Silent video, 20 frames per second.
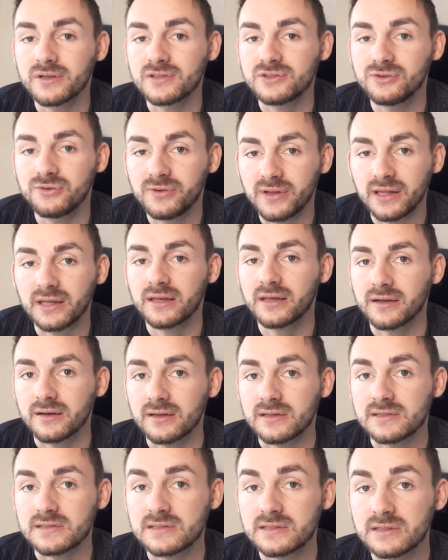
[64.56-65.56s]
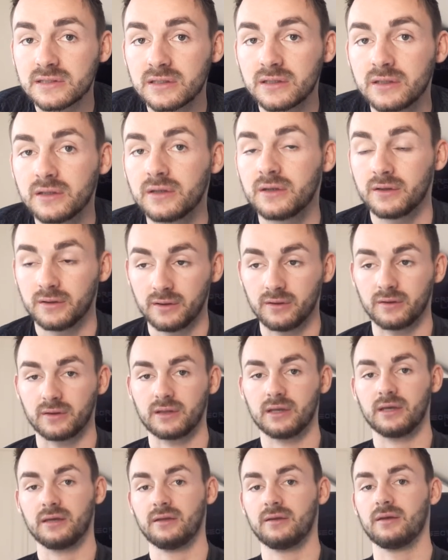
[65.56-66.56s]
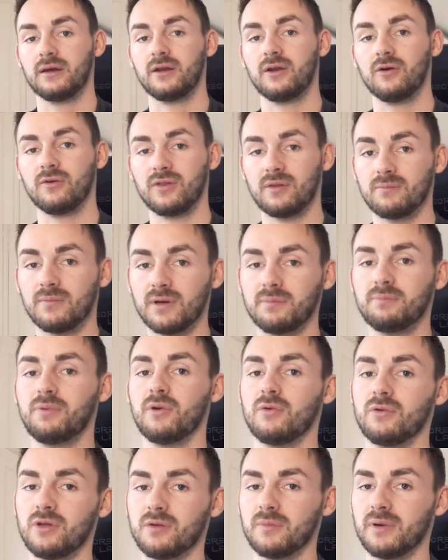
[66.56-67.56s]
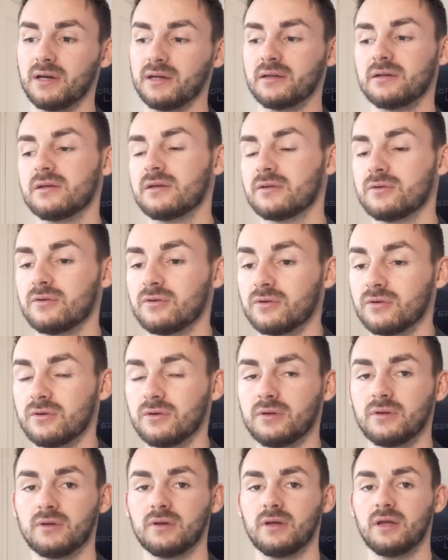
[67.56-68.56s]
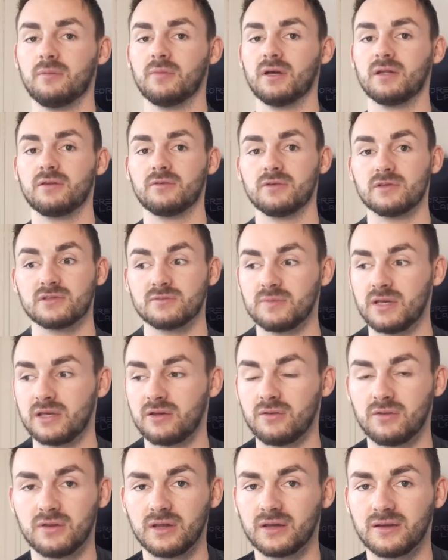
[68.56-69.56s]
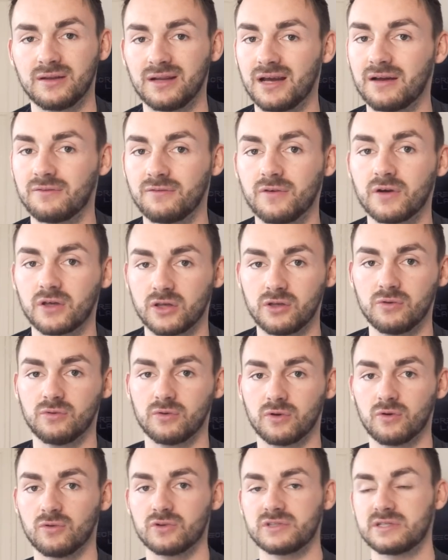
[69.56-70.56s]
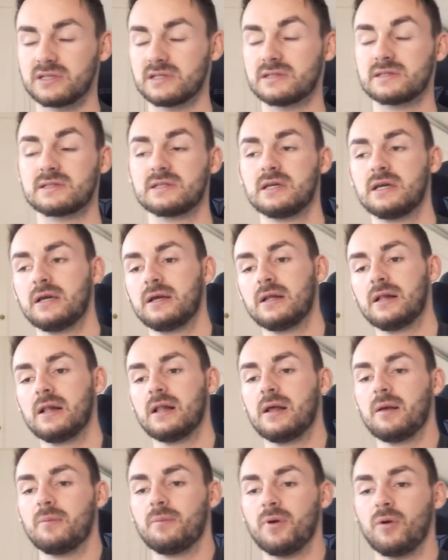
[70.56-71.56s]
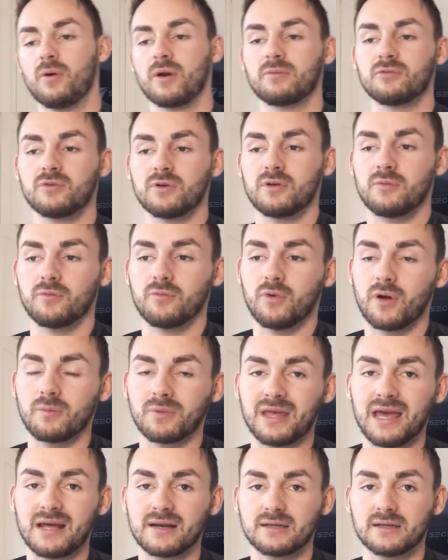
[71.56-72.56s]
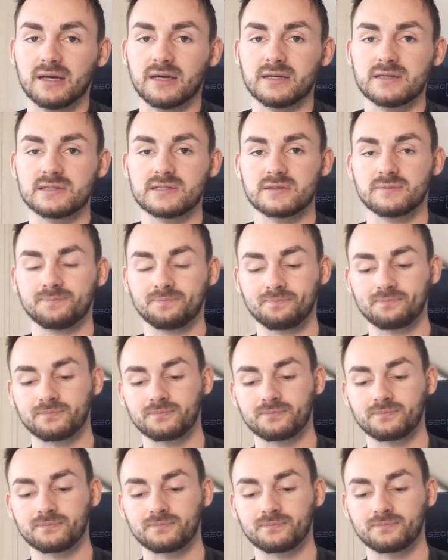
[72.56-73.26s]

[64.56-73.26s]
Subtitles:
as you think it is, okay? I know that might blow your mind, or it might just make you think, nah, fuck you, of course it is. But what I'm getting at is,